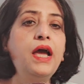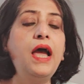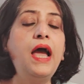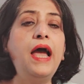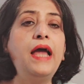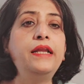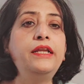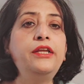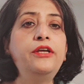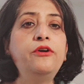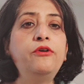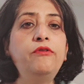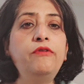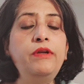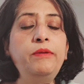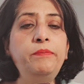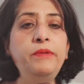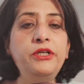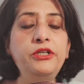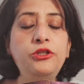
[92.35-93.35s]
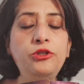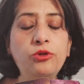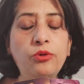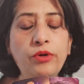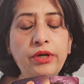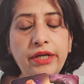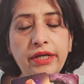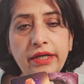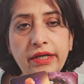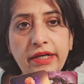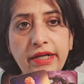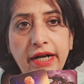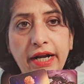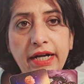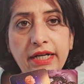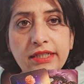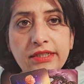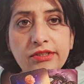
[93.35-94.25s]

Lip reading: and you will be showing great